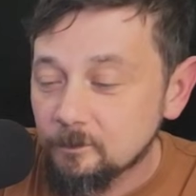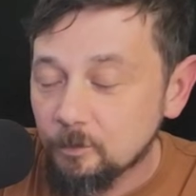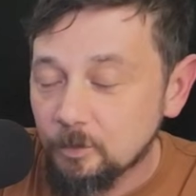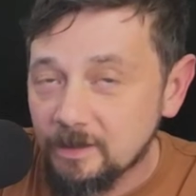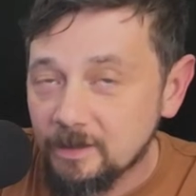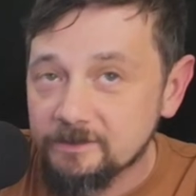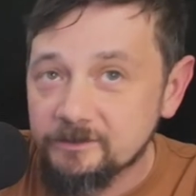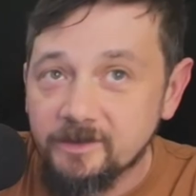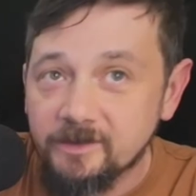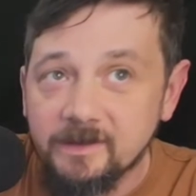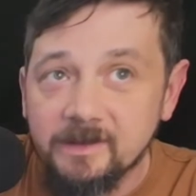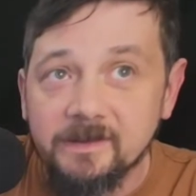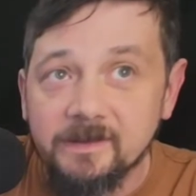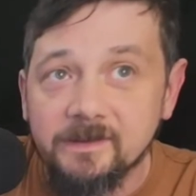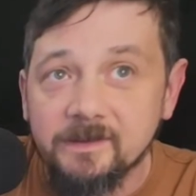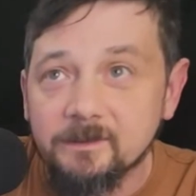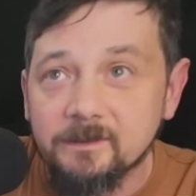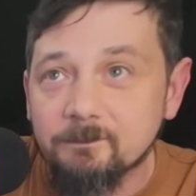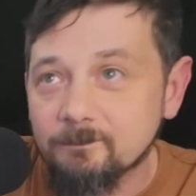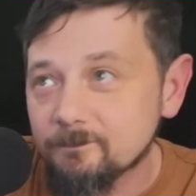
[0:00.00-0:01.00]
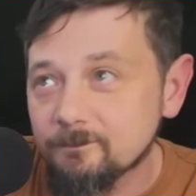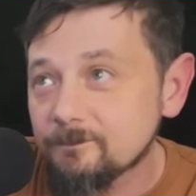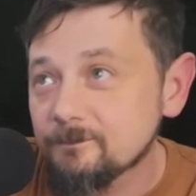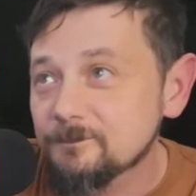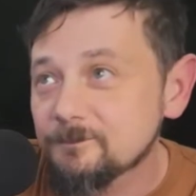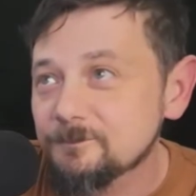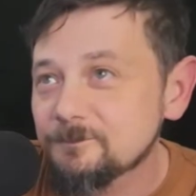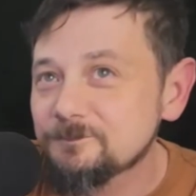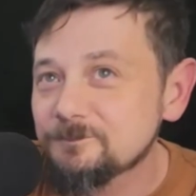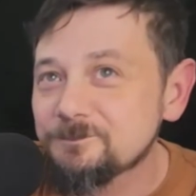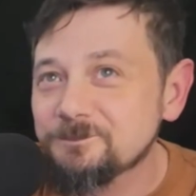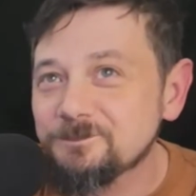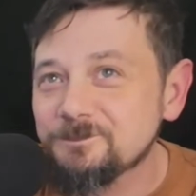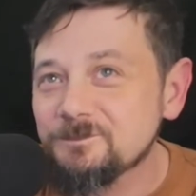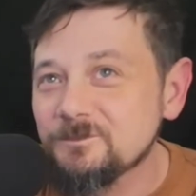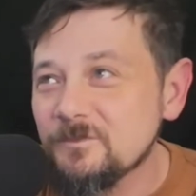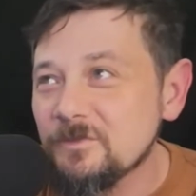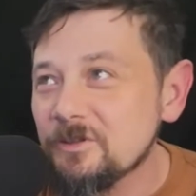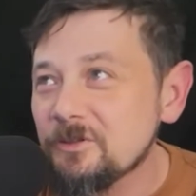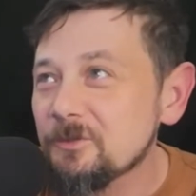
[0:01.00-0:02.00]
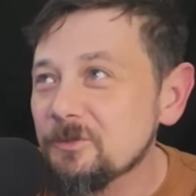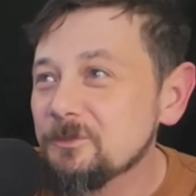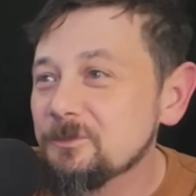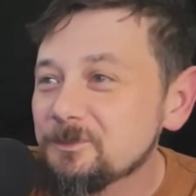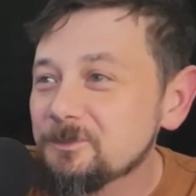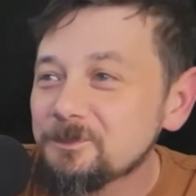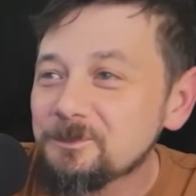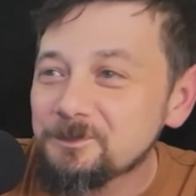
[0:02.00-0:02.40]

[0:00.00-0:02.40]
watch this. You know,